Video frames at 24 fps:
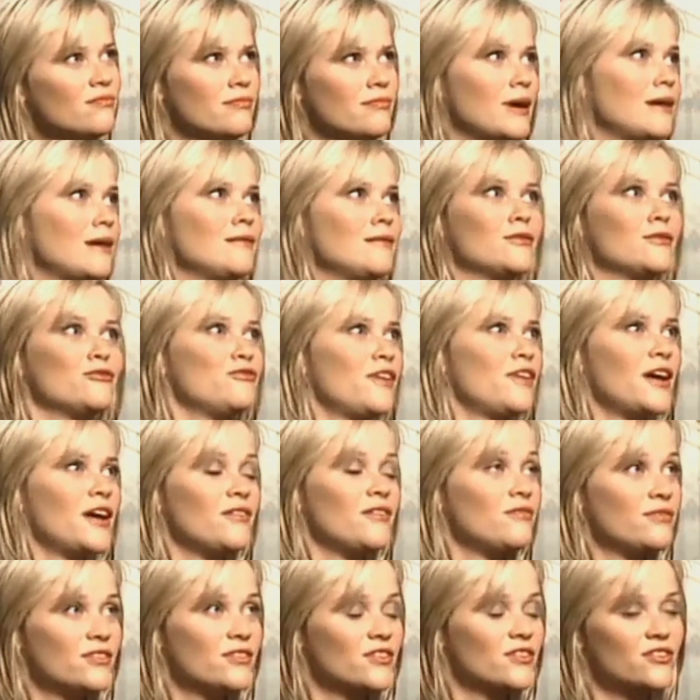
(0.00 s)
don't know,
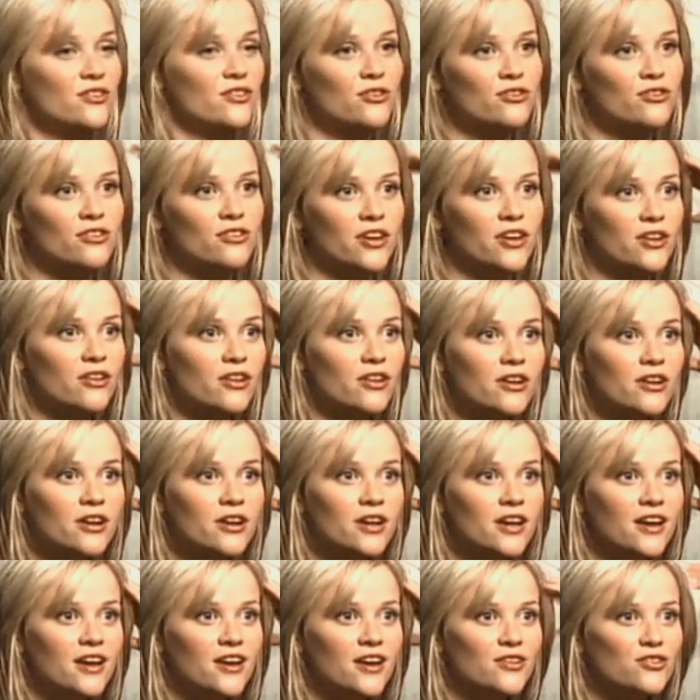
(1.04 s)
5-6 years later,
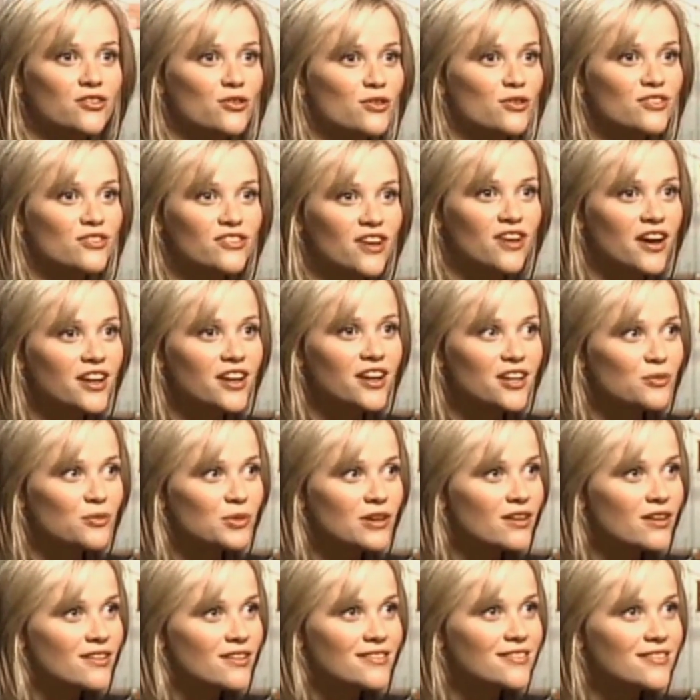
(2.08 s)
it was so exciting
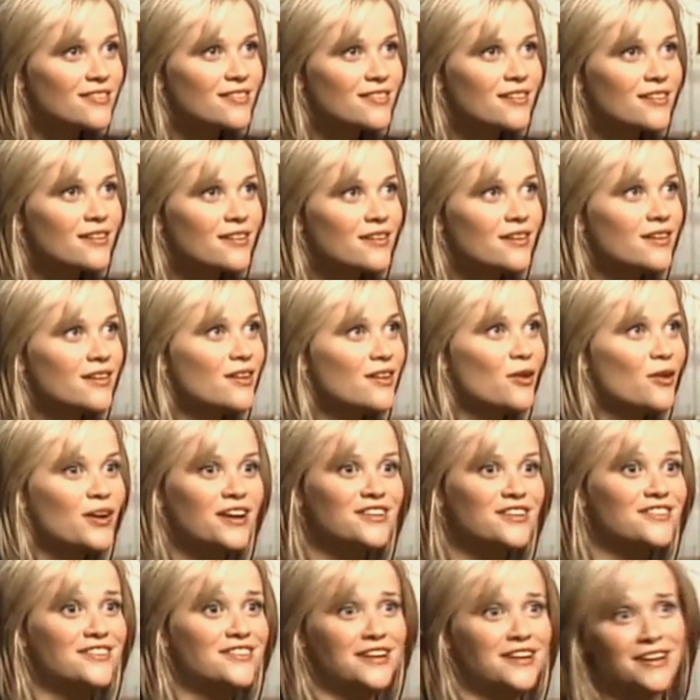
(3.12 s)
because I
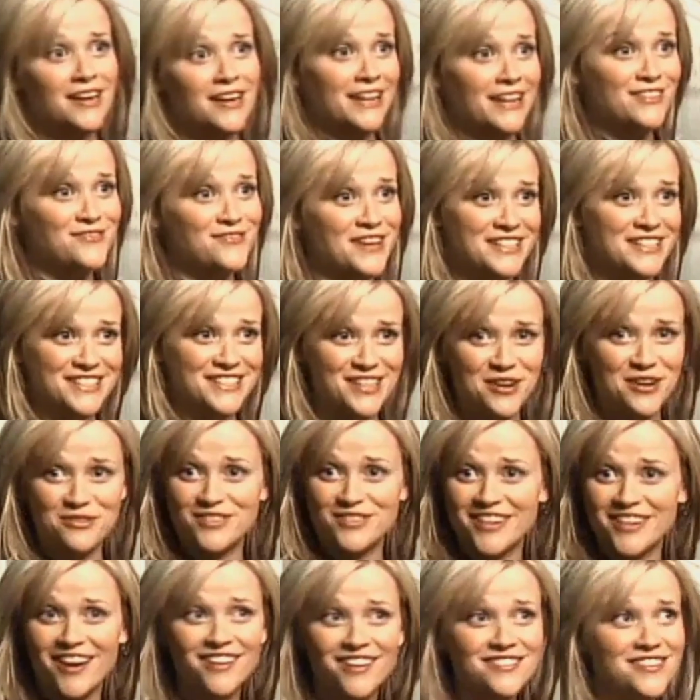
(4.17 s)
got to stay in nice fancy
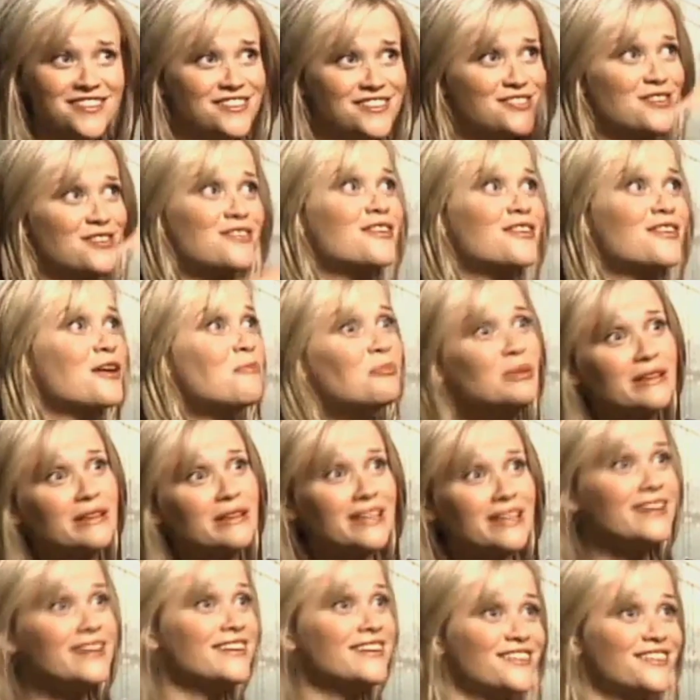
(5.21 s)
hotels, and I saw a
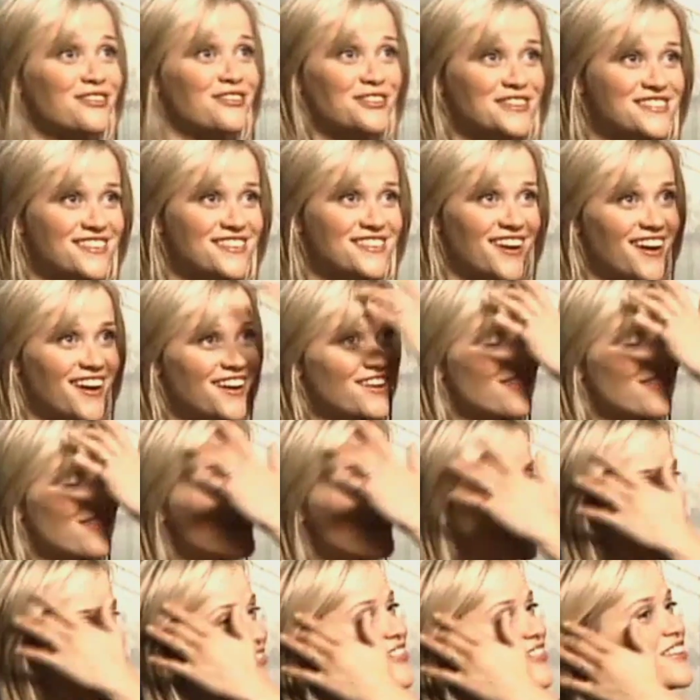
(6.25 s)
completely different side
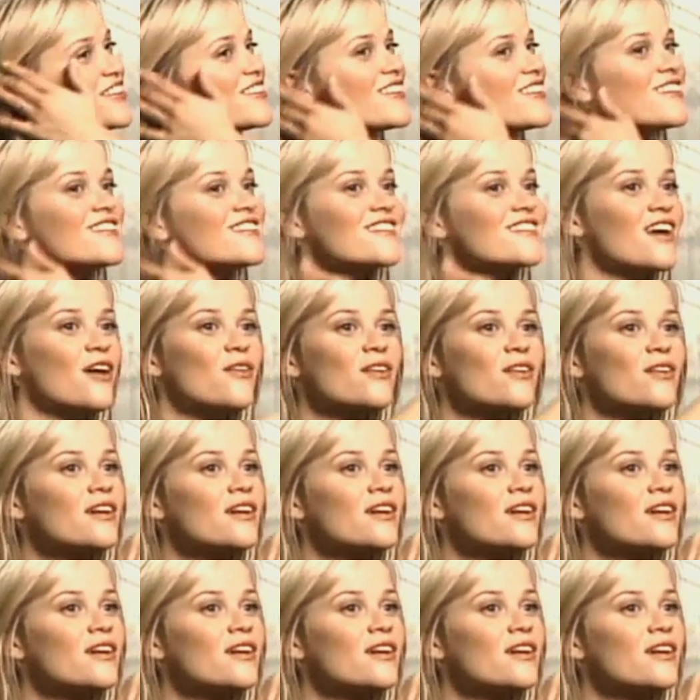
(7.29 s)
of San Francisco.